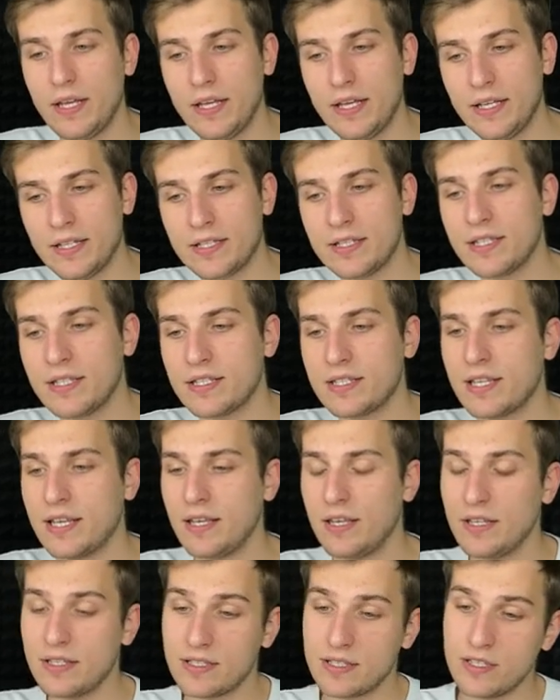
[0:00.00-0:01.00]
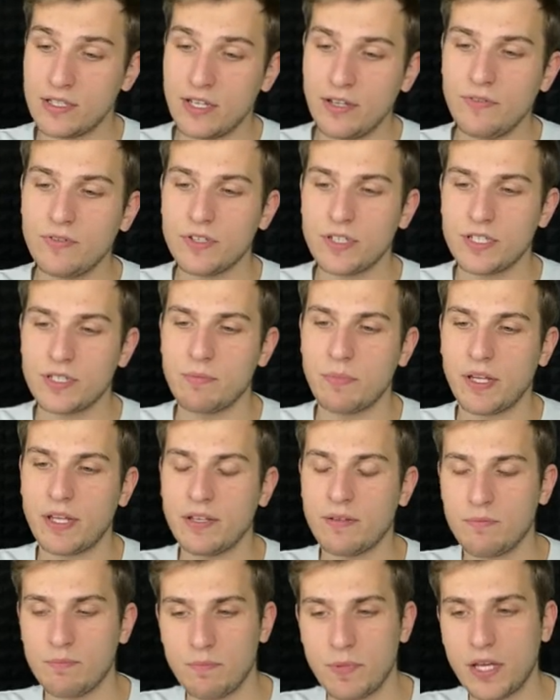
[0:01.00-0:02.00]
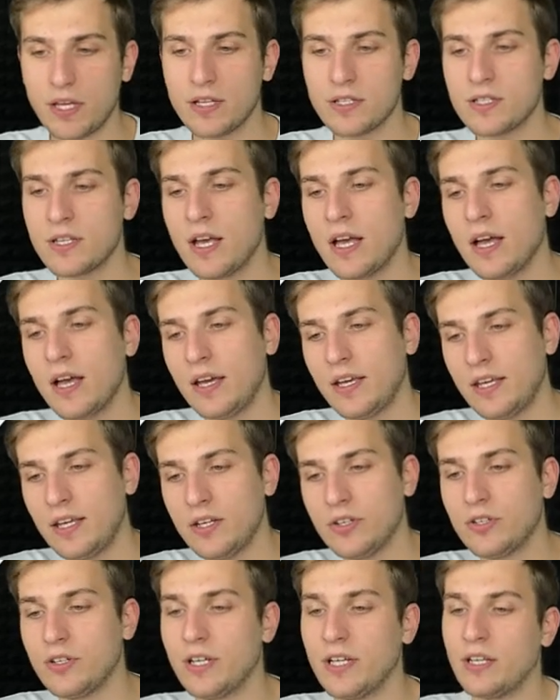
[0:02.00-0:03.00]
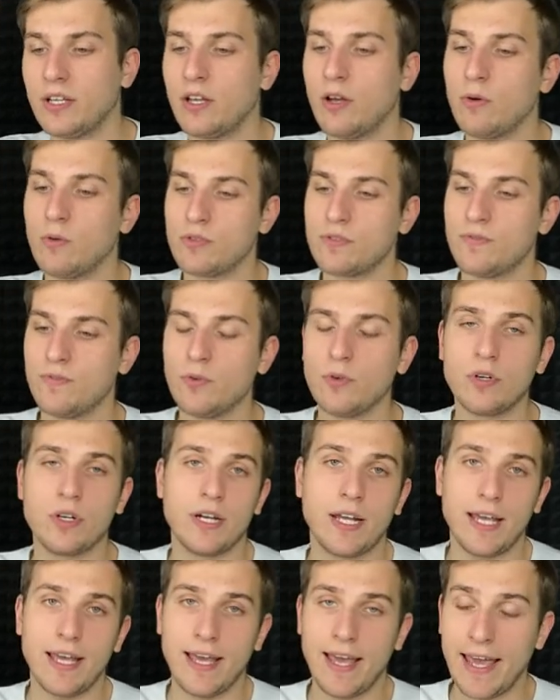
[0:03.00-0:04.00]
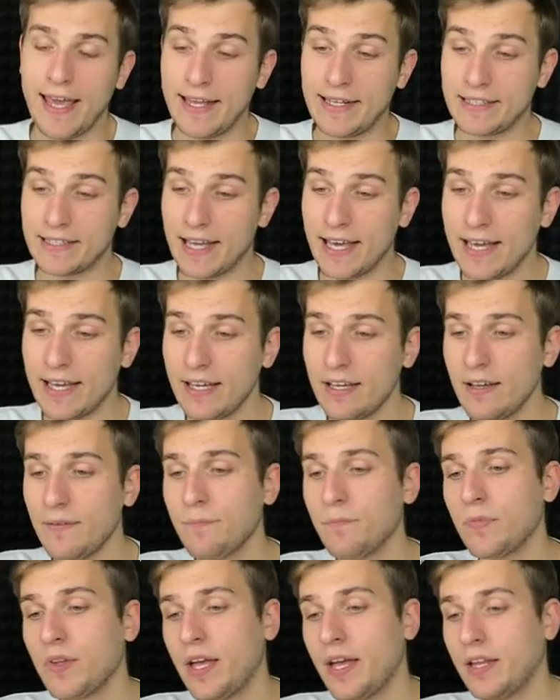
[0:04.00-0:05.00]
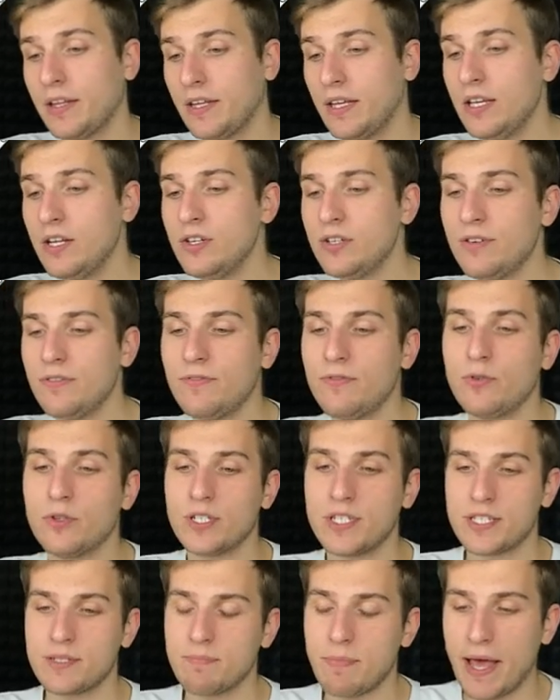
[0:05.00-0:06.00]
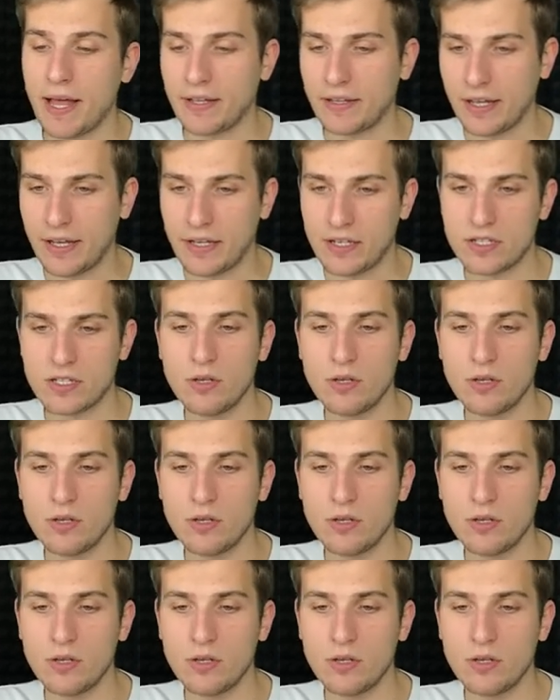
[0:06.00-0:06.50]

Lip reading: it's different because here it goes for a tag and here for span tag.